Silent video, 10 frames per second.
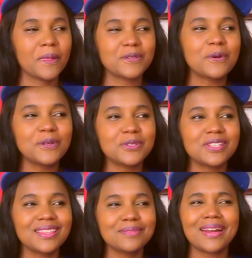Sorry to
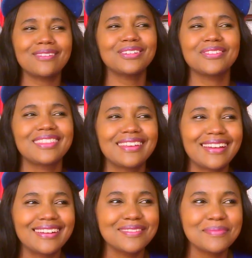say this, but I don't even think
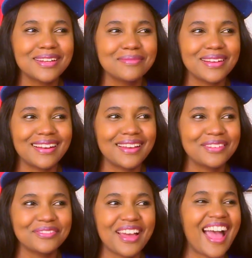I need a man in my
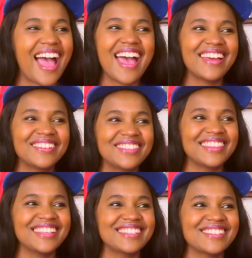life. I don't
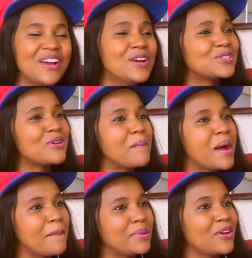think so. So I'm
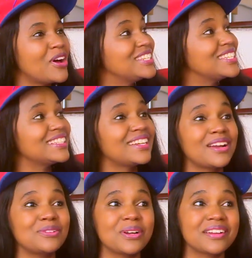happy now until the
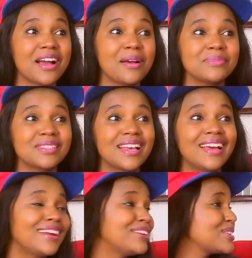right one comes.
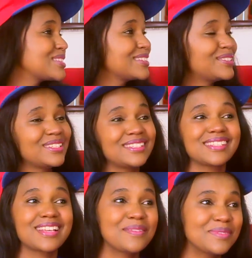Next of the time
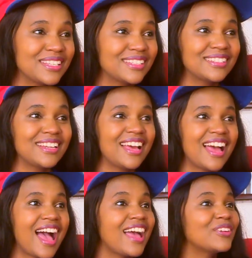just comes in.
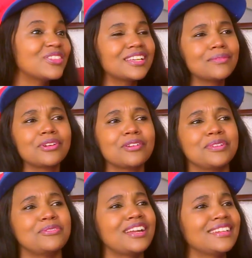I don't think I'm going to
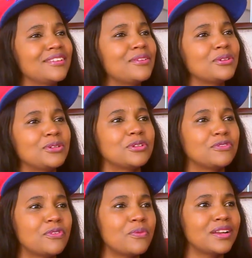be running around
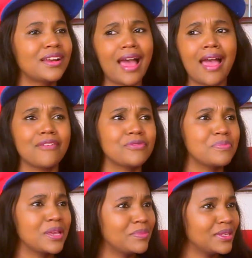looking for one. I have a
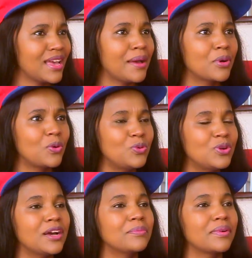baby. I'm
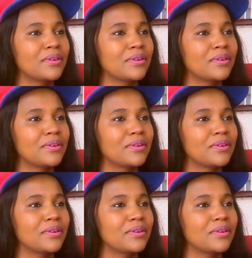cool. I'm